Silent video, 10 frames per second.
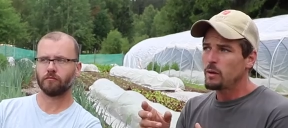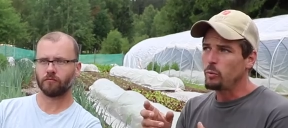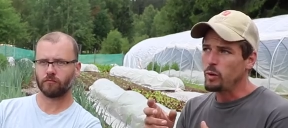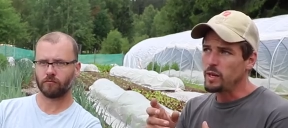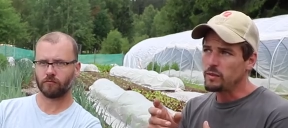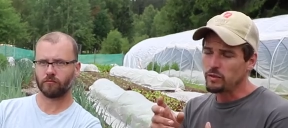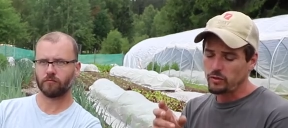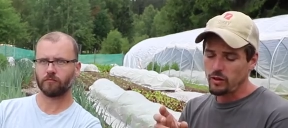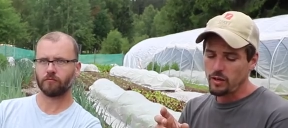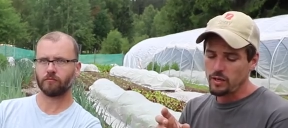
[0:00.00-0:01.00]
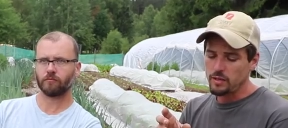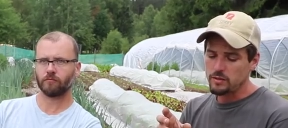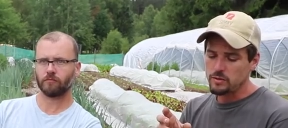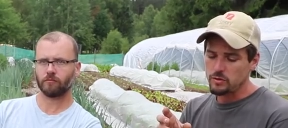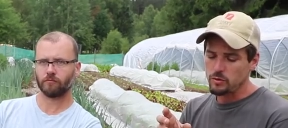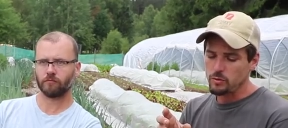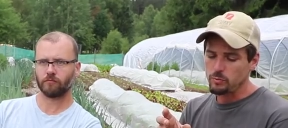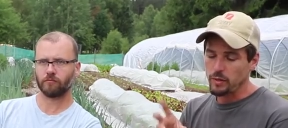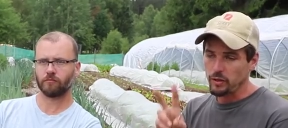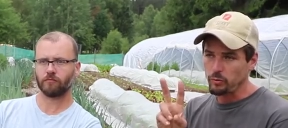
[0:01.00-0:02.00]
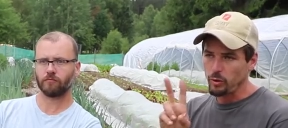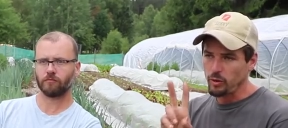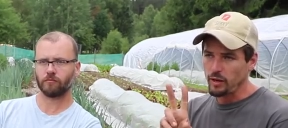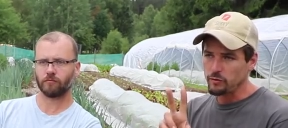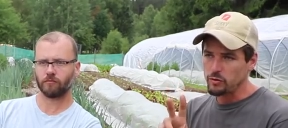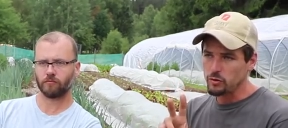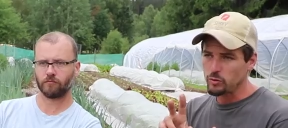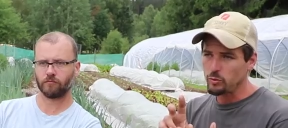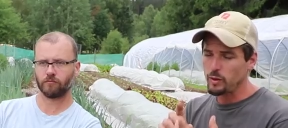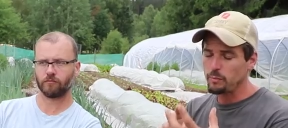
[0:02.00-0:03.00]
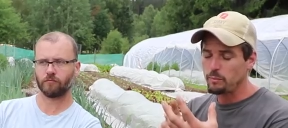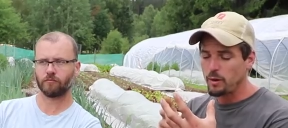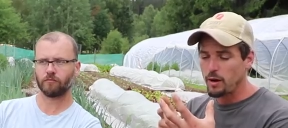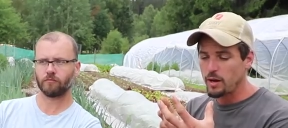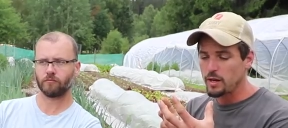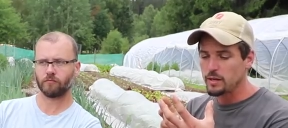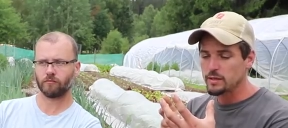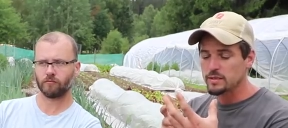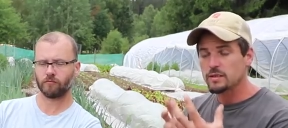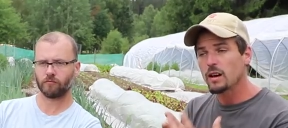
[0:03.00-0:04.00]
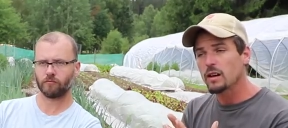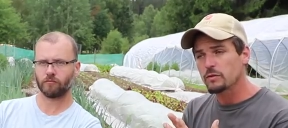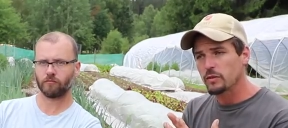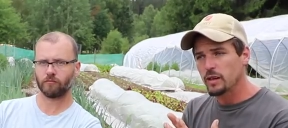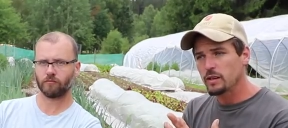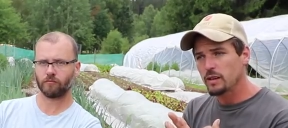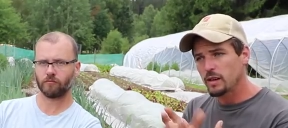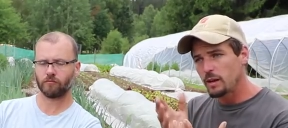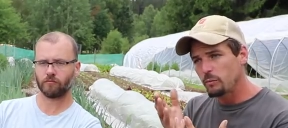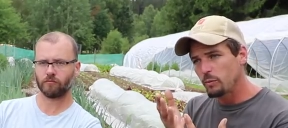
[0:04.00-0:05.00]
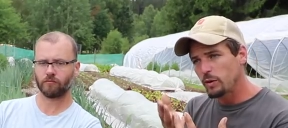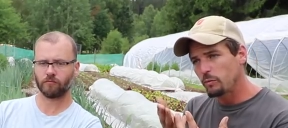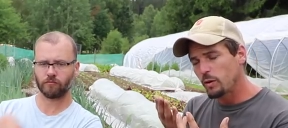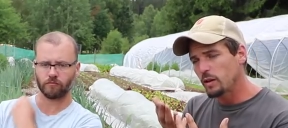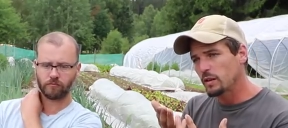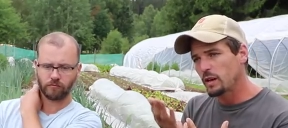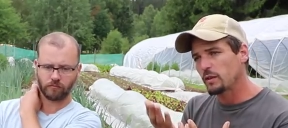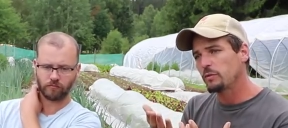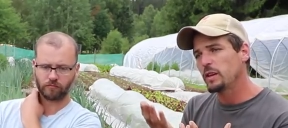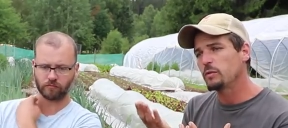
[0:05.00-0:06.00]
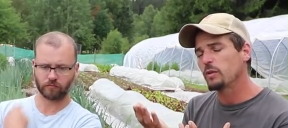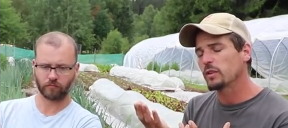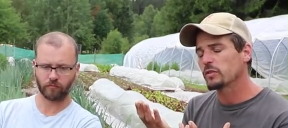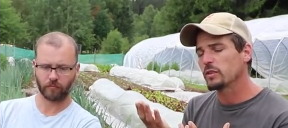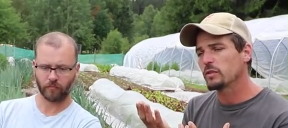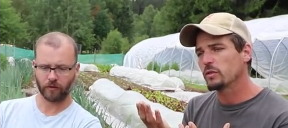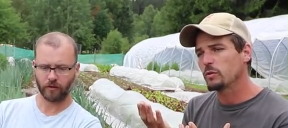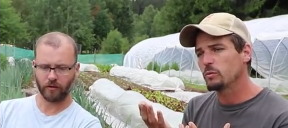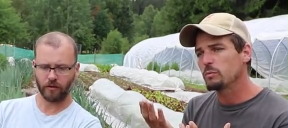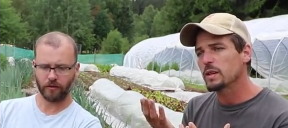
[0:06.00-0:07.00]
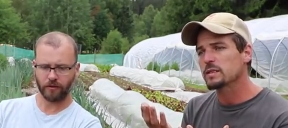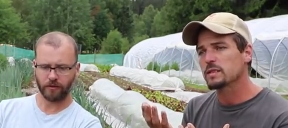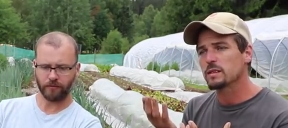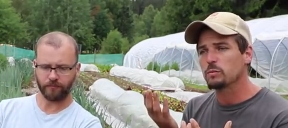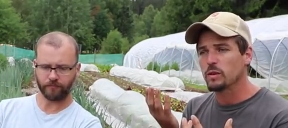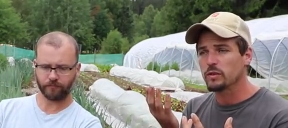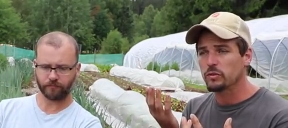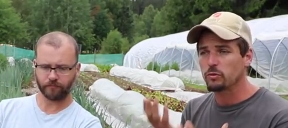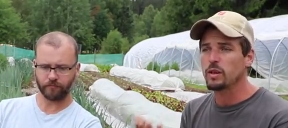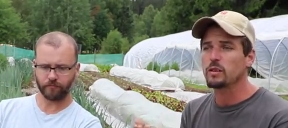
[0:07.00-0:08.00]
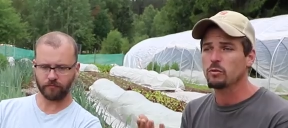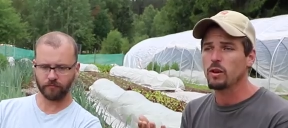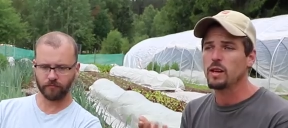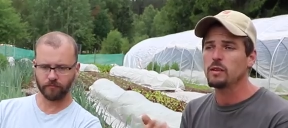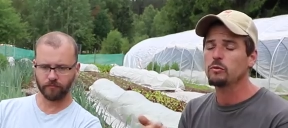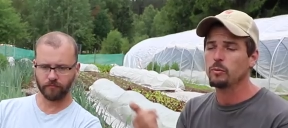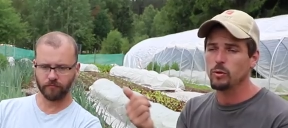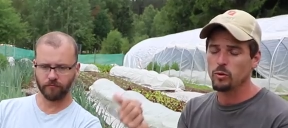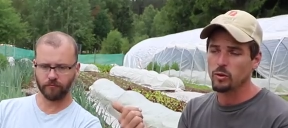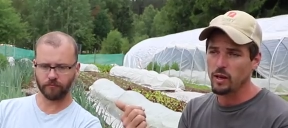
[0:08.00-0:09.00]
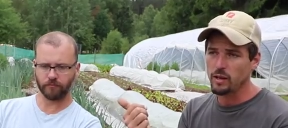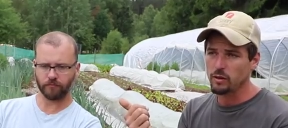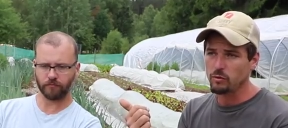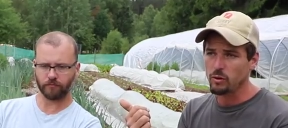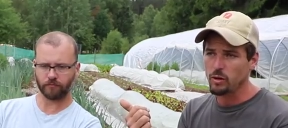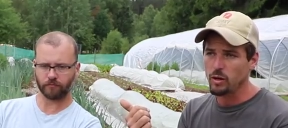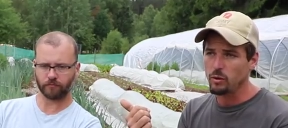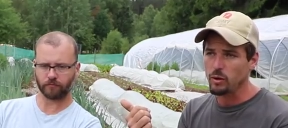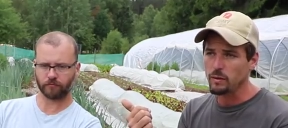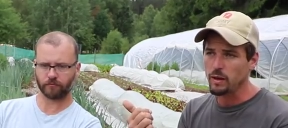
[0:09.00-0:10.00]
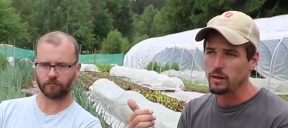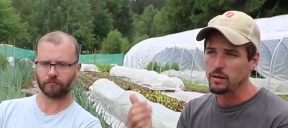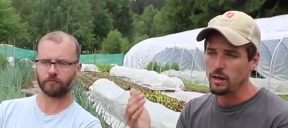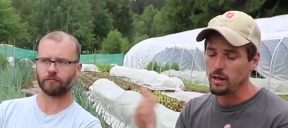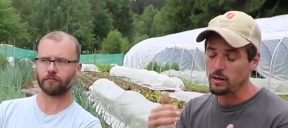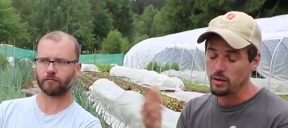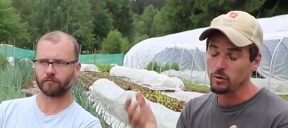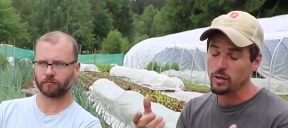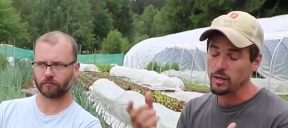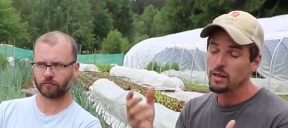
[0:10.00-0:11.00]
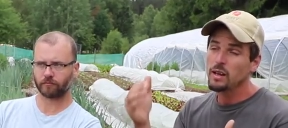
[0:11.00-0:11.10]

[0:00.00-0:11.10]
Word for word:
Speaker 1: We decided to, because we only have two, we buy the start feed, and then we've worked out a feed ration to mix it with straight grain from an organic grower locally.